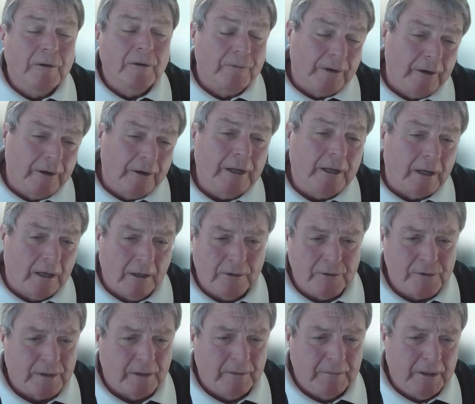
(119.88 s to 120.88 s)
think we're very
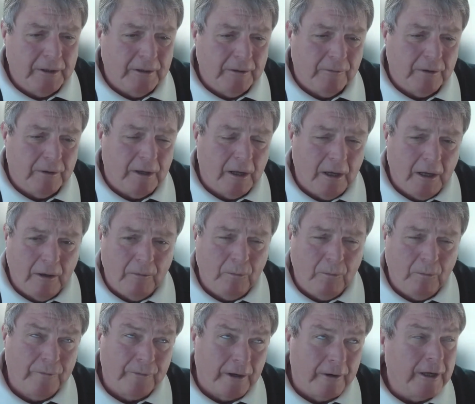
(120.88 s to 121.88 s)
close. I mean,
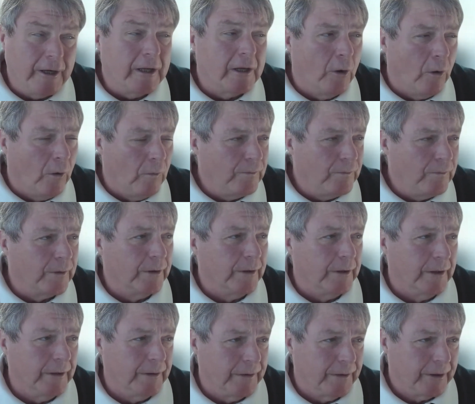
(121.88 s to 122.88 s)
we're very
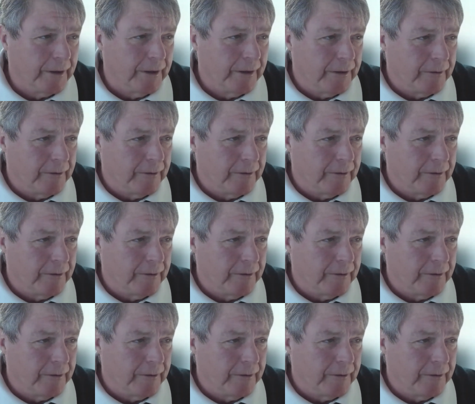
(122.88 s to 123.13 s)
confident